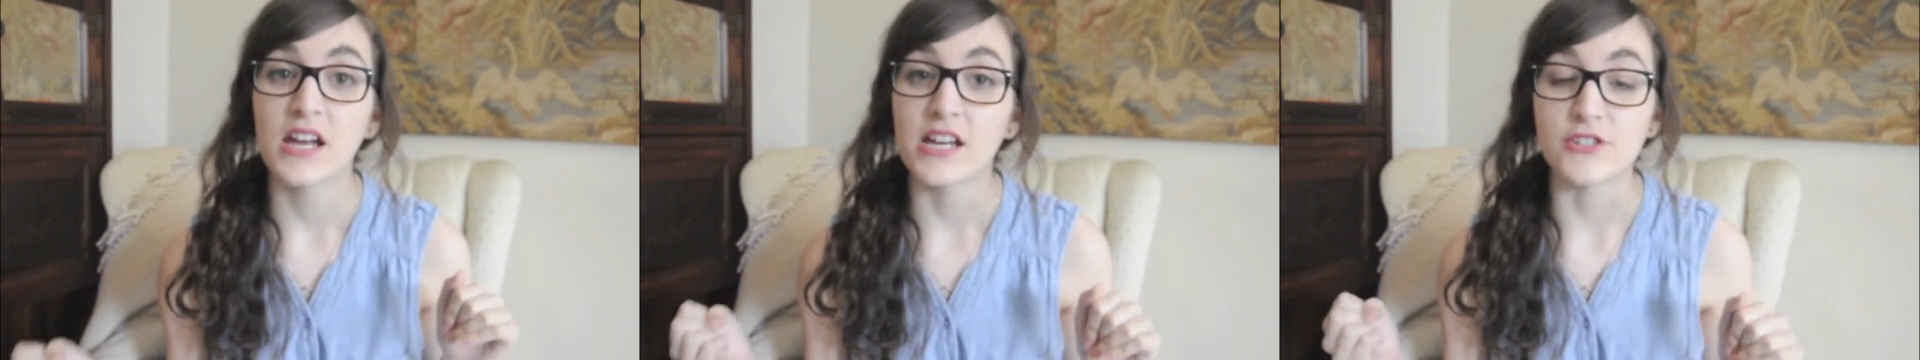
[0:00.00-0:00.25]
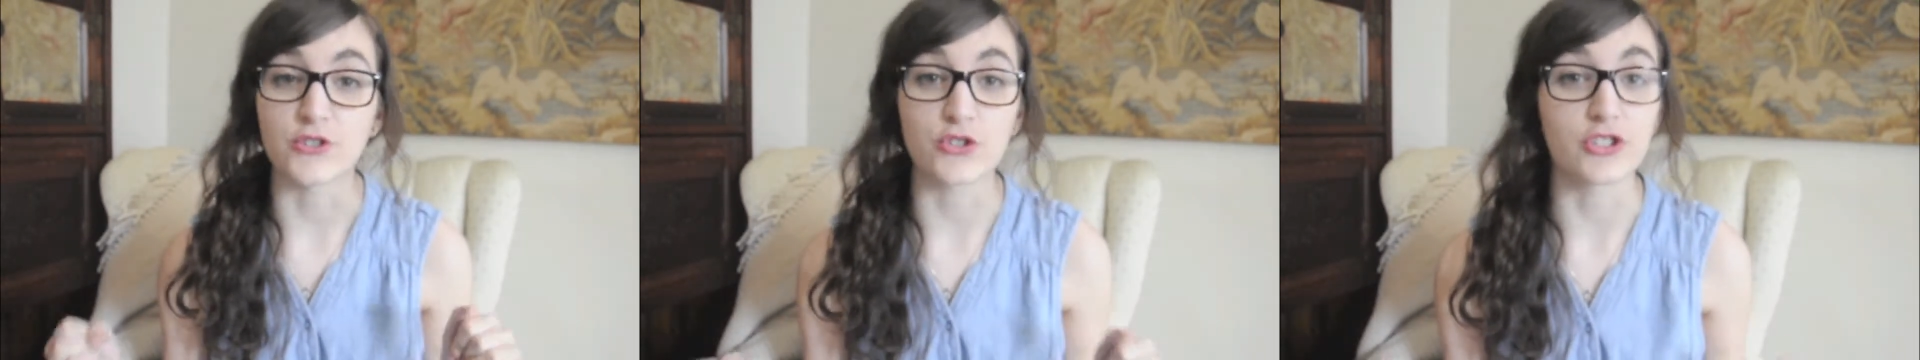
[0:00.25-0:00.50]

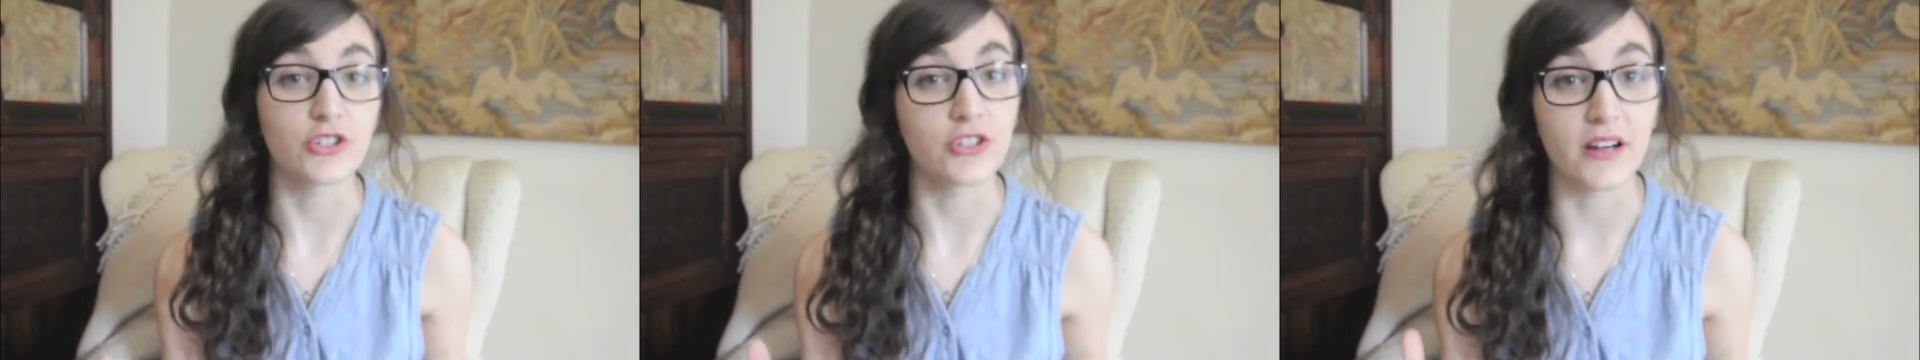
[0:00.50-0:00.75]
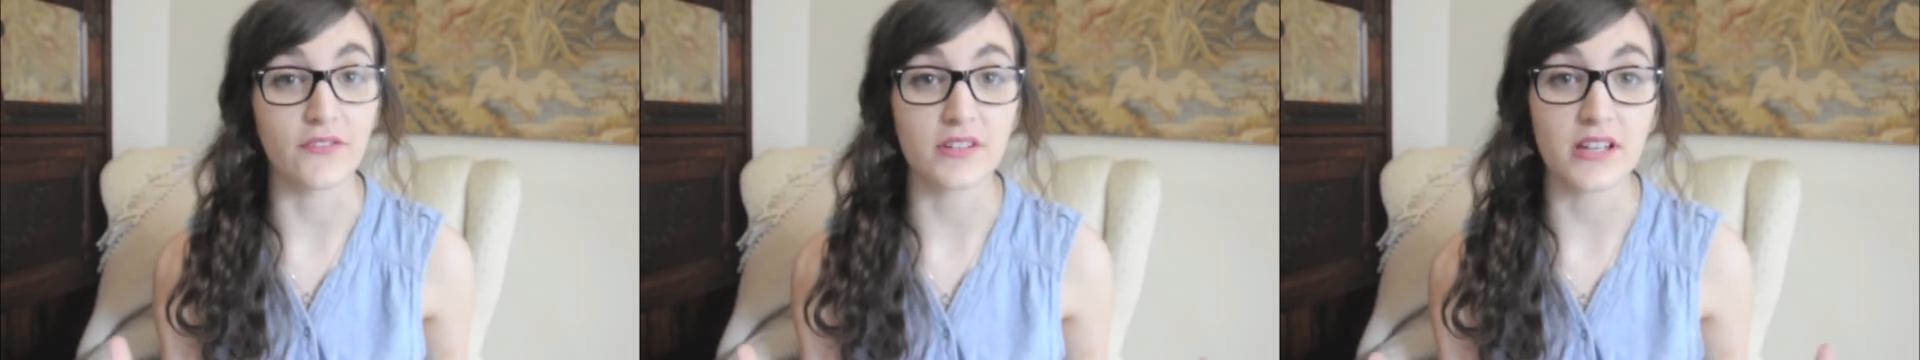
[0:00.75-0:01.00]
is you show your
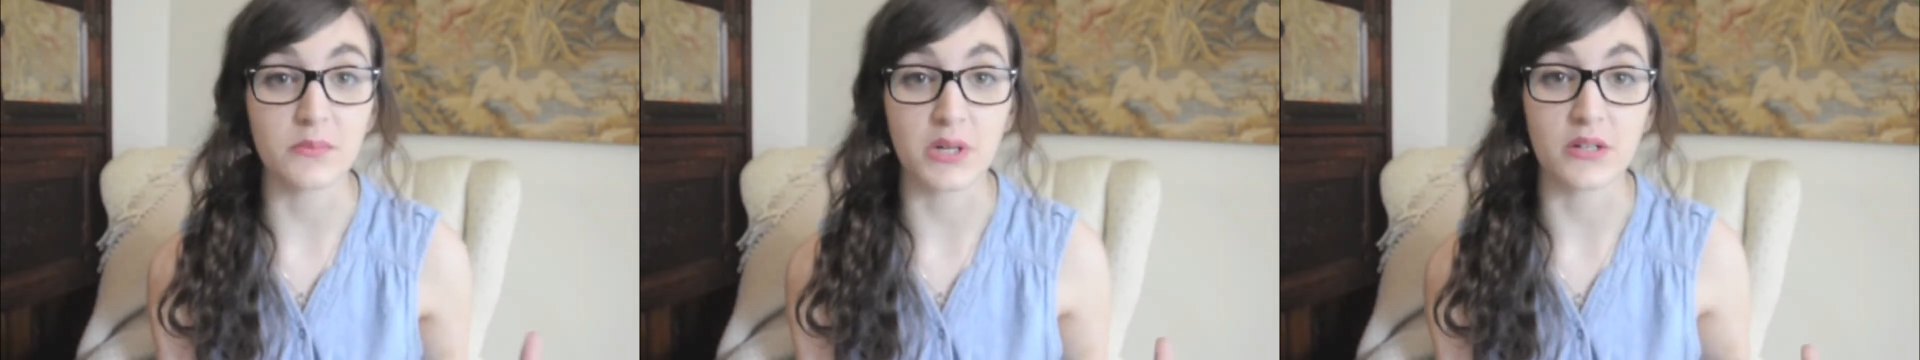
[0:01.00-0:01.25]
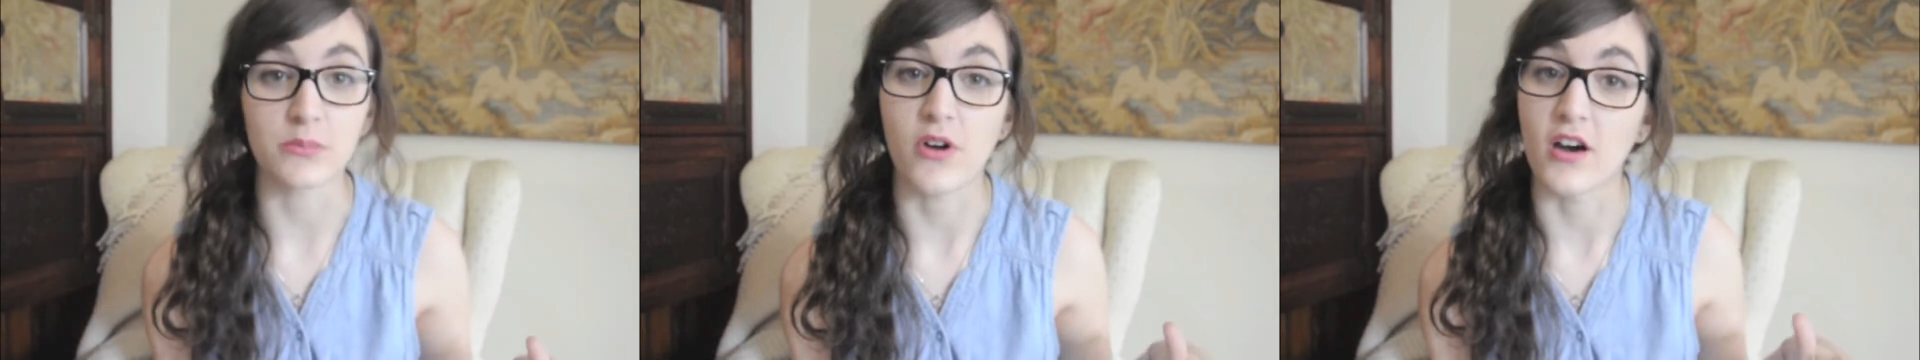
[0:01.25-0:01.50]
everyday
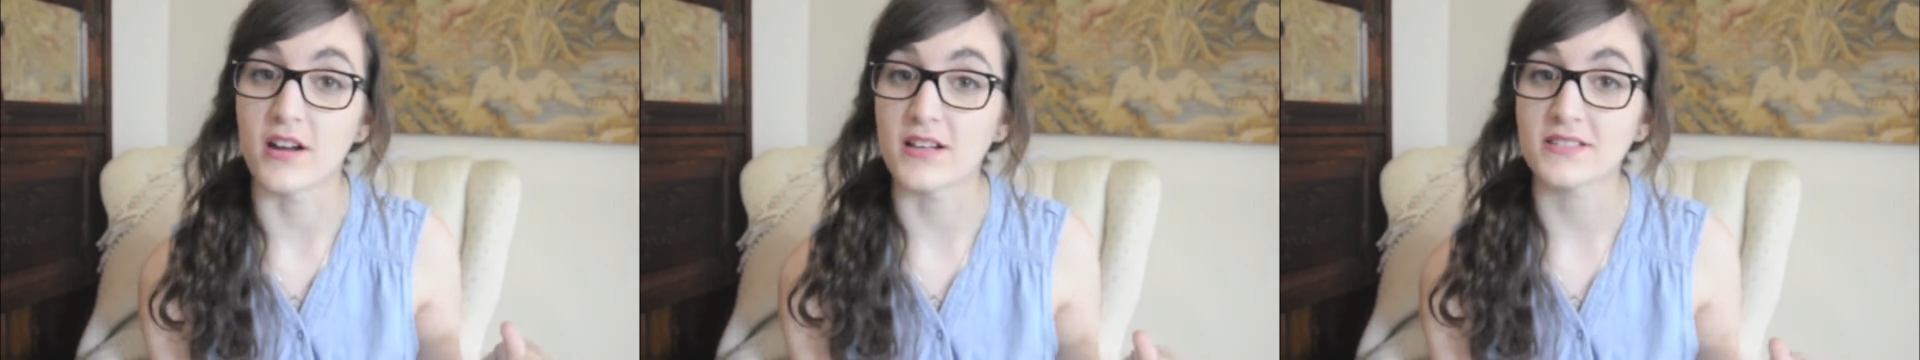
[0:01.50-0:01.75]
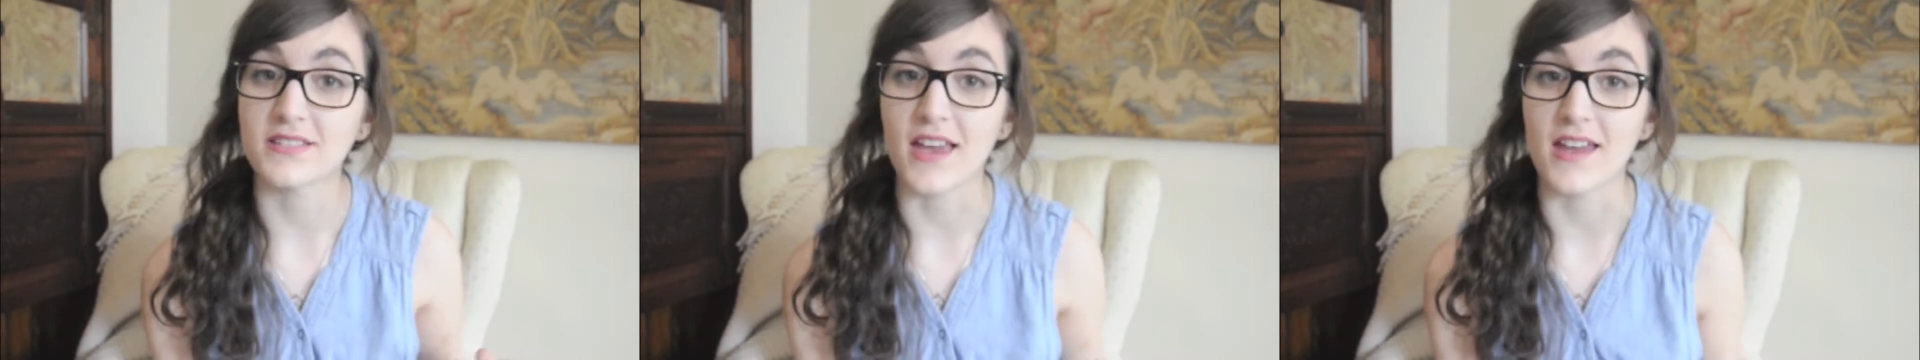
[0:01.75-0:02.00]
makeup
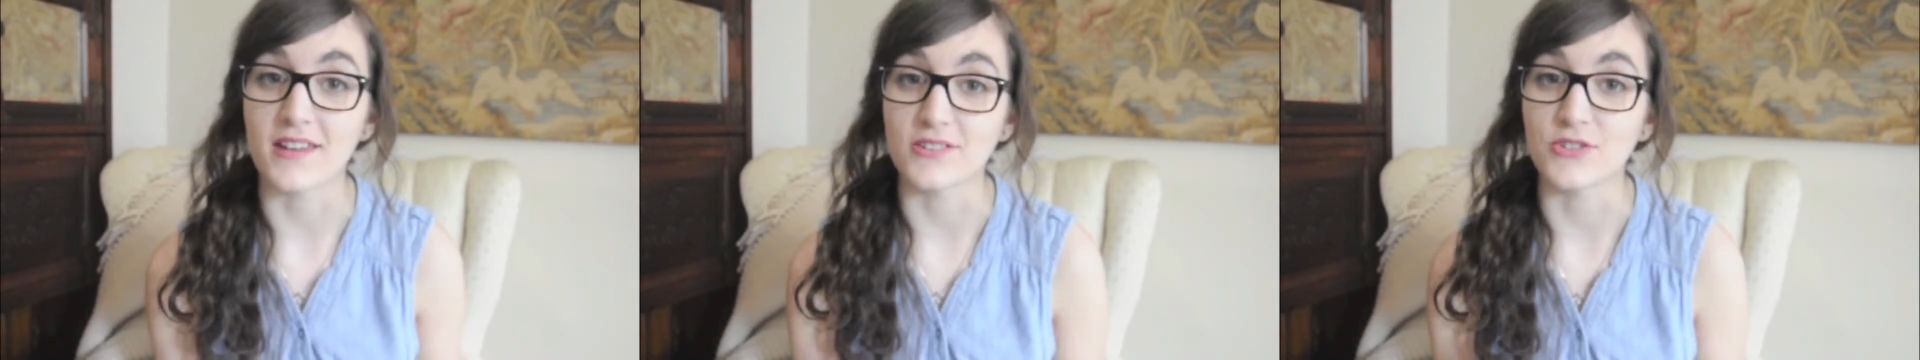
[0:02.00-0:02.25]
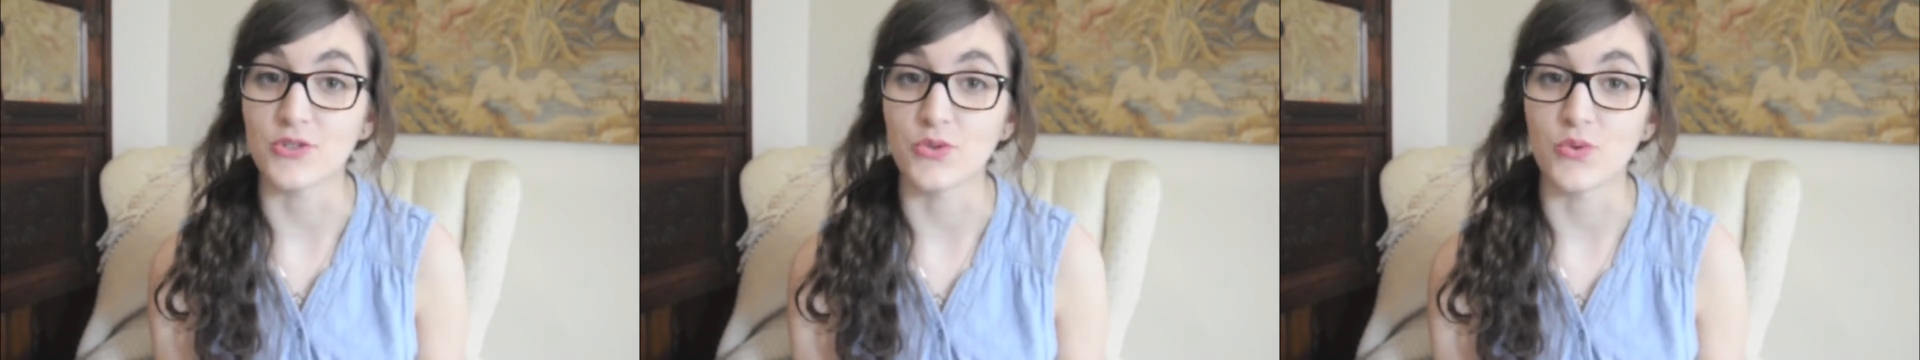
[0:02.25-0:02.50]
products and
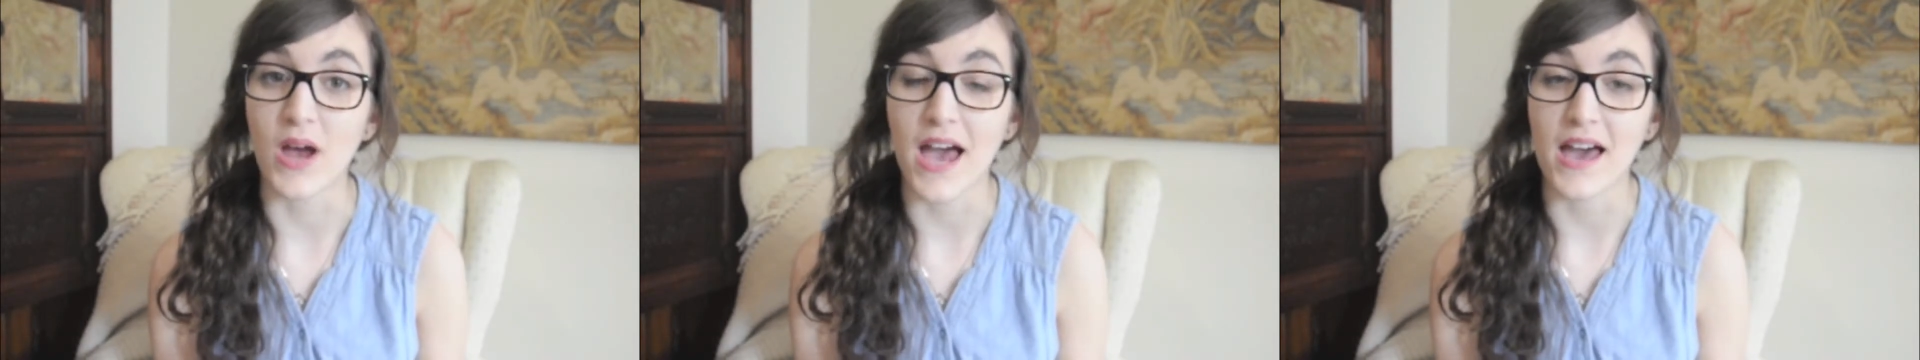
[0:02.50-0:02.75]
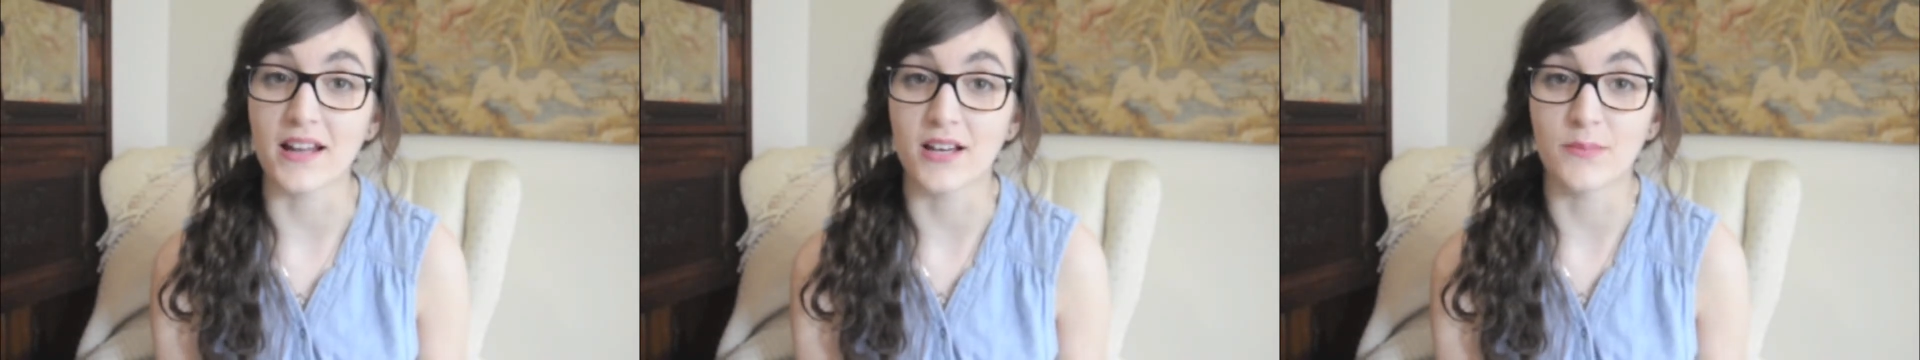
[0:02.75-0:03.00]
you
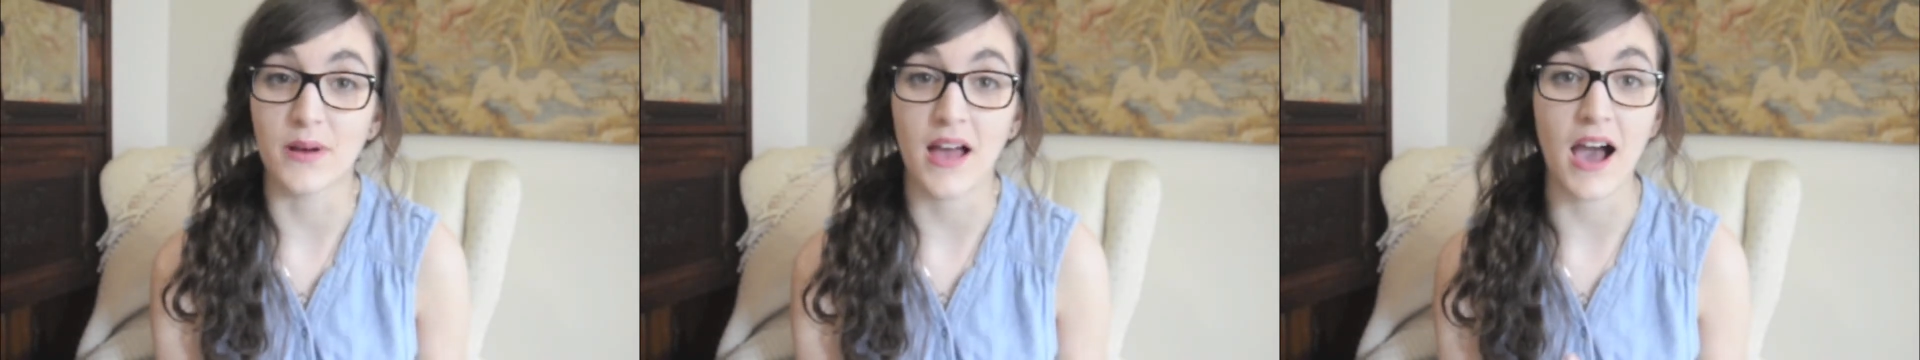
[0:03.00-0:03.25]
add up